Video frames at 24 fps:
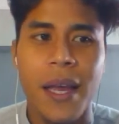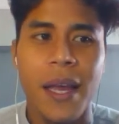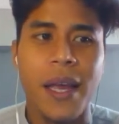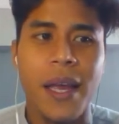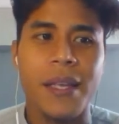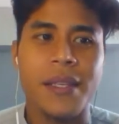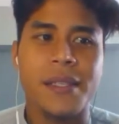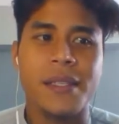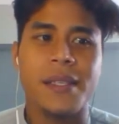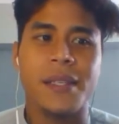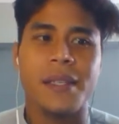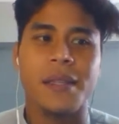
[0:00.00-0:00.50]

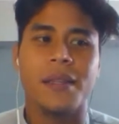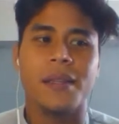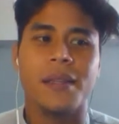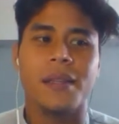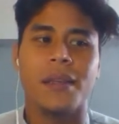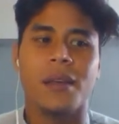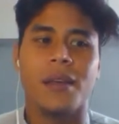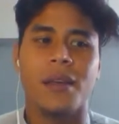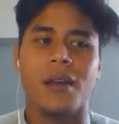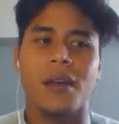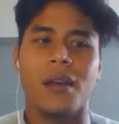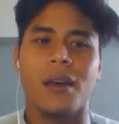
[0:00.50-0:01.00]
as in
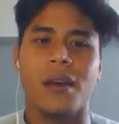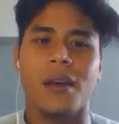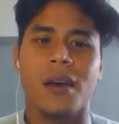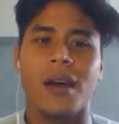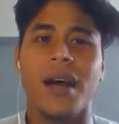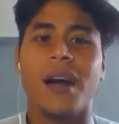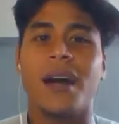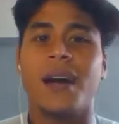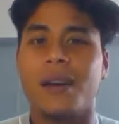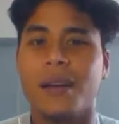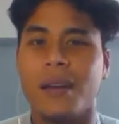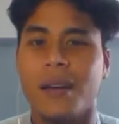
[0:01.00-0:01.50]

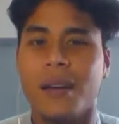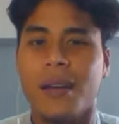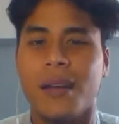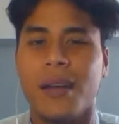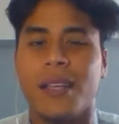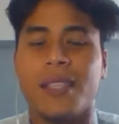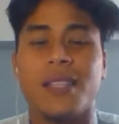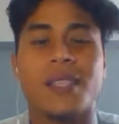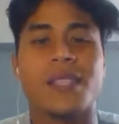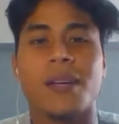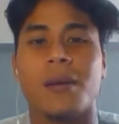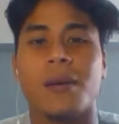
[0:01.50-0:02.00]

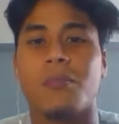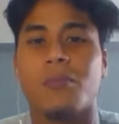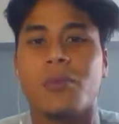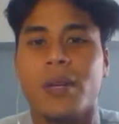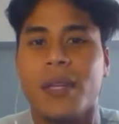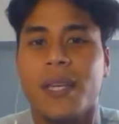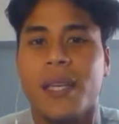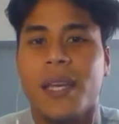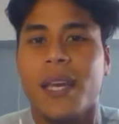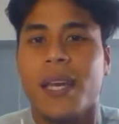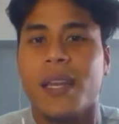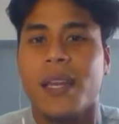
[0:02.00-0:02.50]

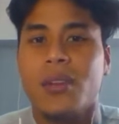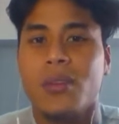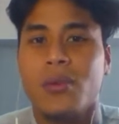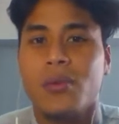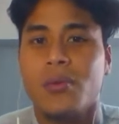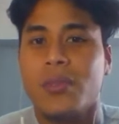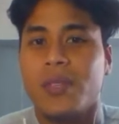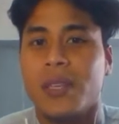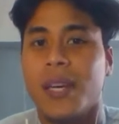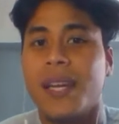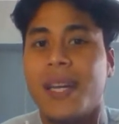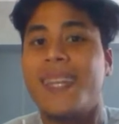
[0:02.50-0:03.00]
someone can
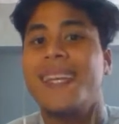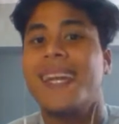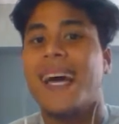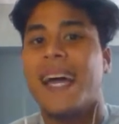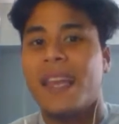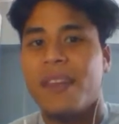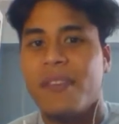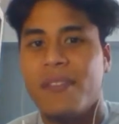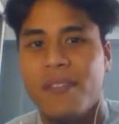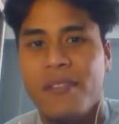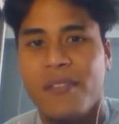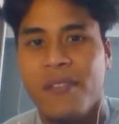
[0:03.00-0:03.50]
use a
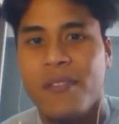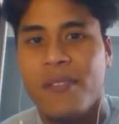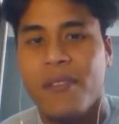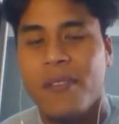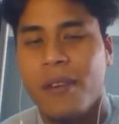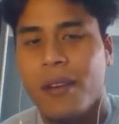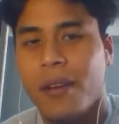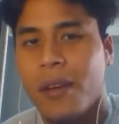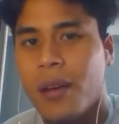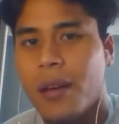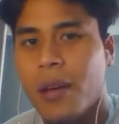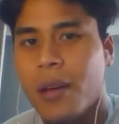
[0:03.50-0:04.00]
knife
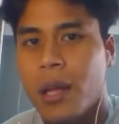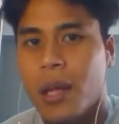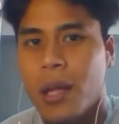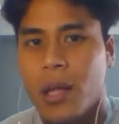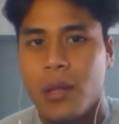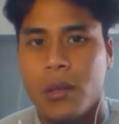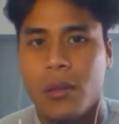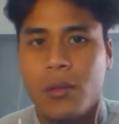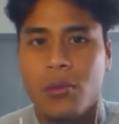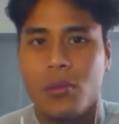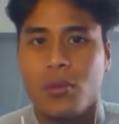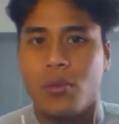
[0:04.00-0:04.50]

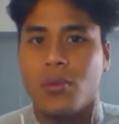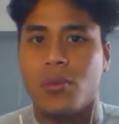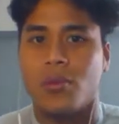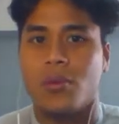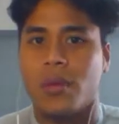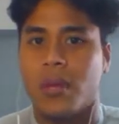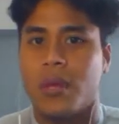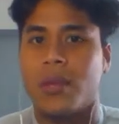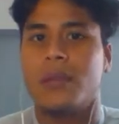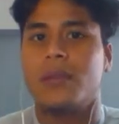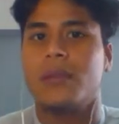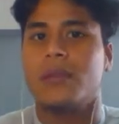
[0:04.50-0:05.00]

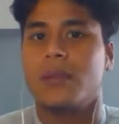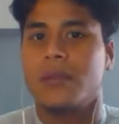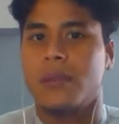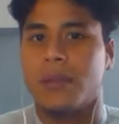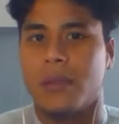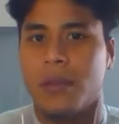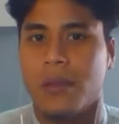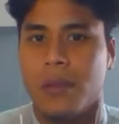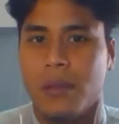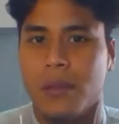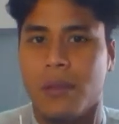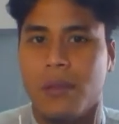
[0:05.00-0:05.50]
to kill,
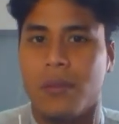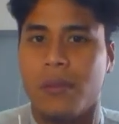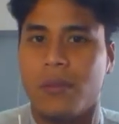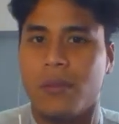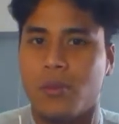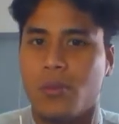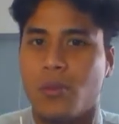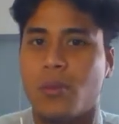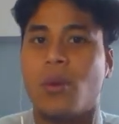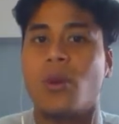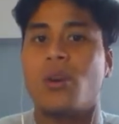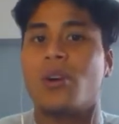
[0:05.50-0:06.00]

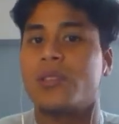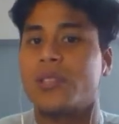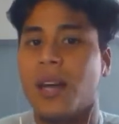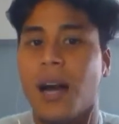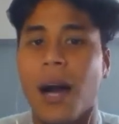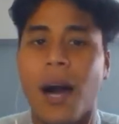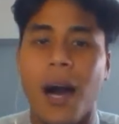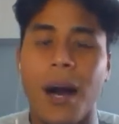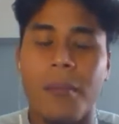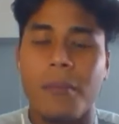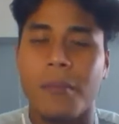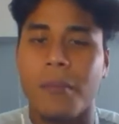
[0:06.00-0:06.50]
to cause
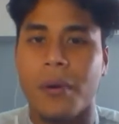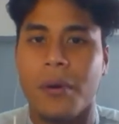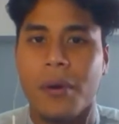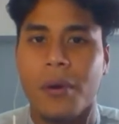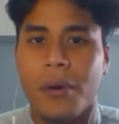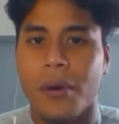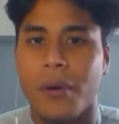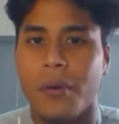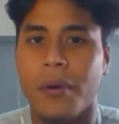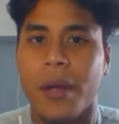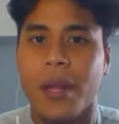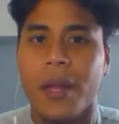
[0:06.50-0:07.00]
harm,
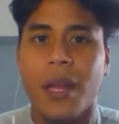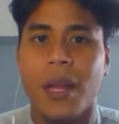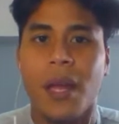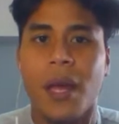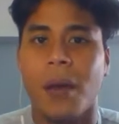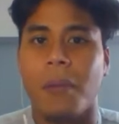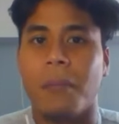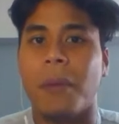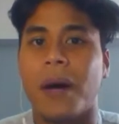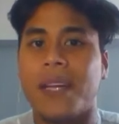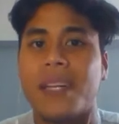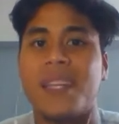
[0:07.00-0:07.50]
right?
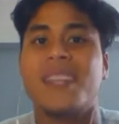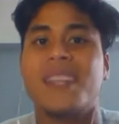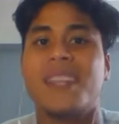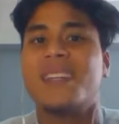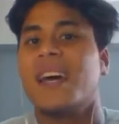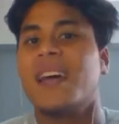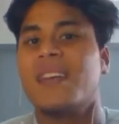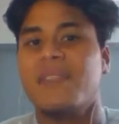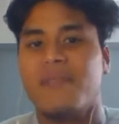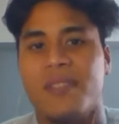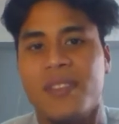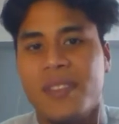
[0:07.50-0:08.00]
But the
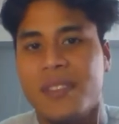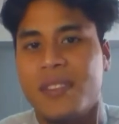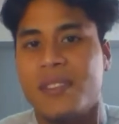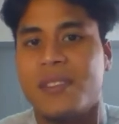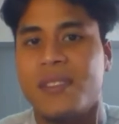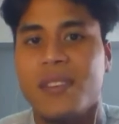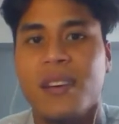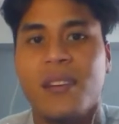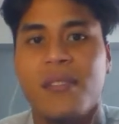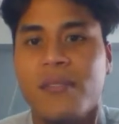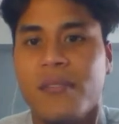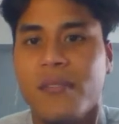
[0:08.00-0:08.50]
knife
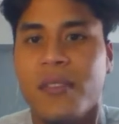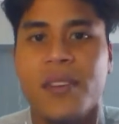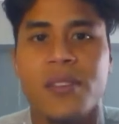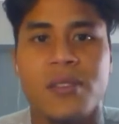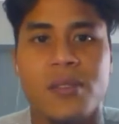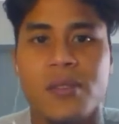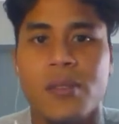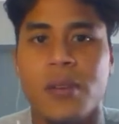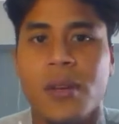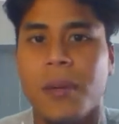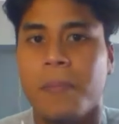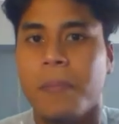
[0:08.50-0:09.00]
itself
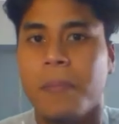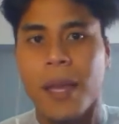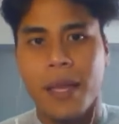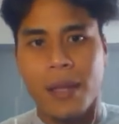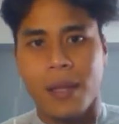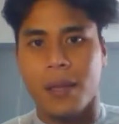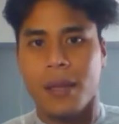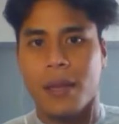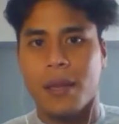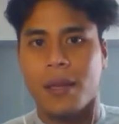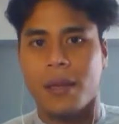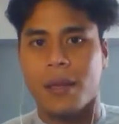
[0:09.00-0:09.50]
is not a bad
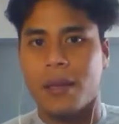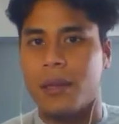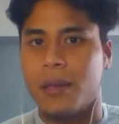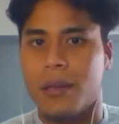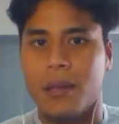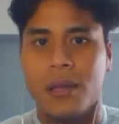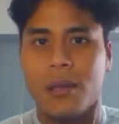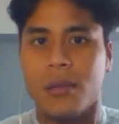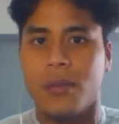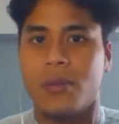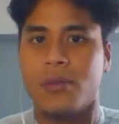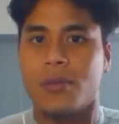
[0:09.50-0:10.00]
thing.
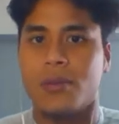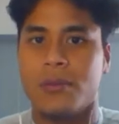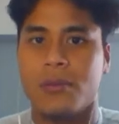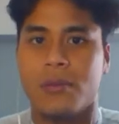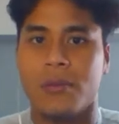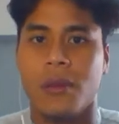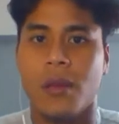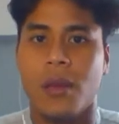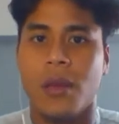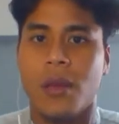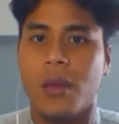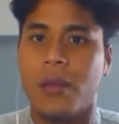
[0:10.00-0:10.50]
It can use
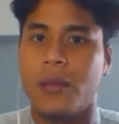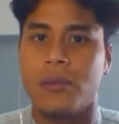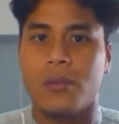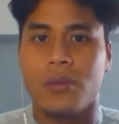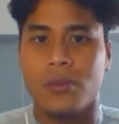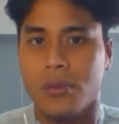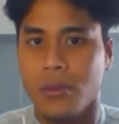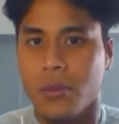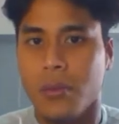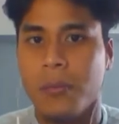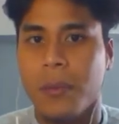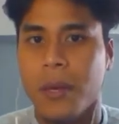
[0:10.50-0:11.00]
in
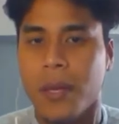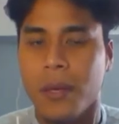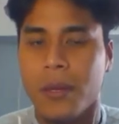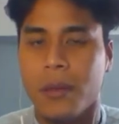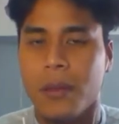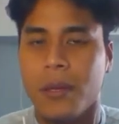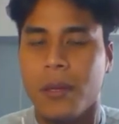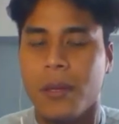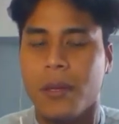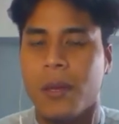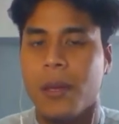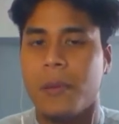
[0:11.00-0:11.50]
so
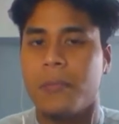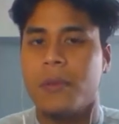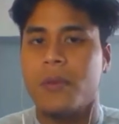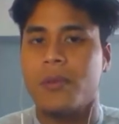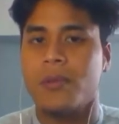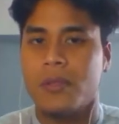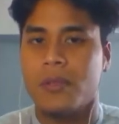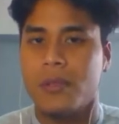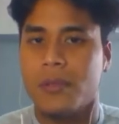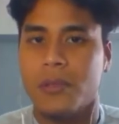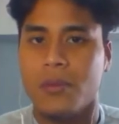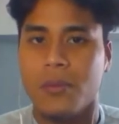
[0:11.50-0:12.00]
many, it can be
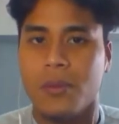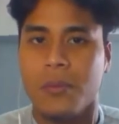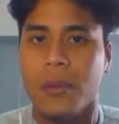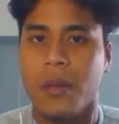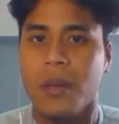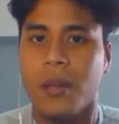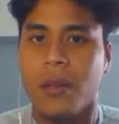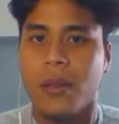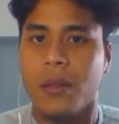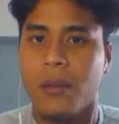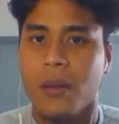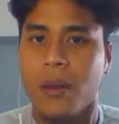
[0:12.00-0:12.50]
used in so
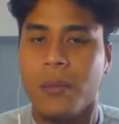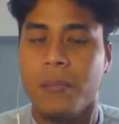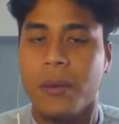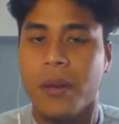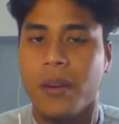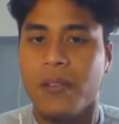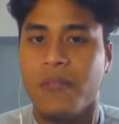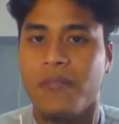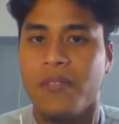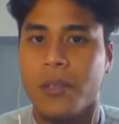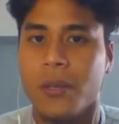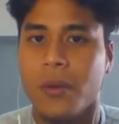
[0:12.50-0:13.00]
many
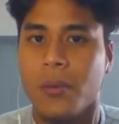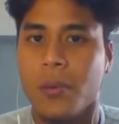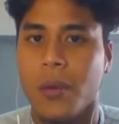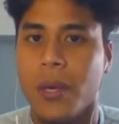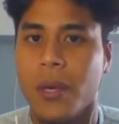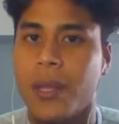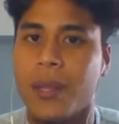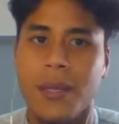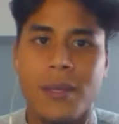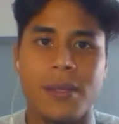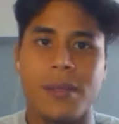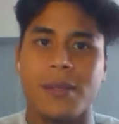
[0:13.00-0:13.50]
beneficial
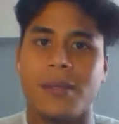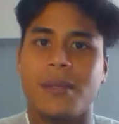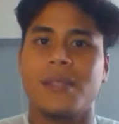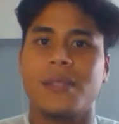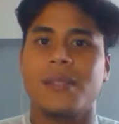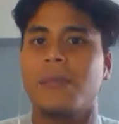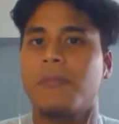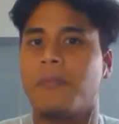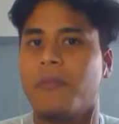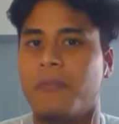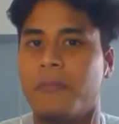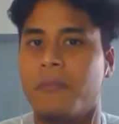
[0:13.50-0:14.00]
ways. This is the
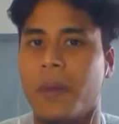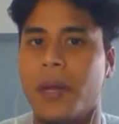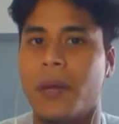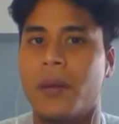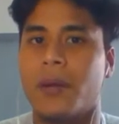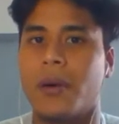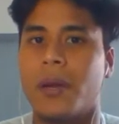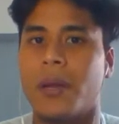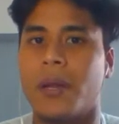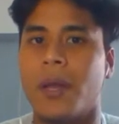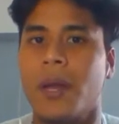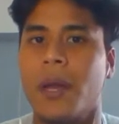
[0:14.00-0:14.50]
same with
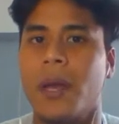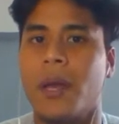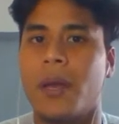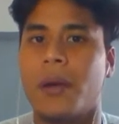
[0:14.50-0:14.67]
Bitcoin,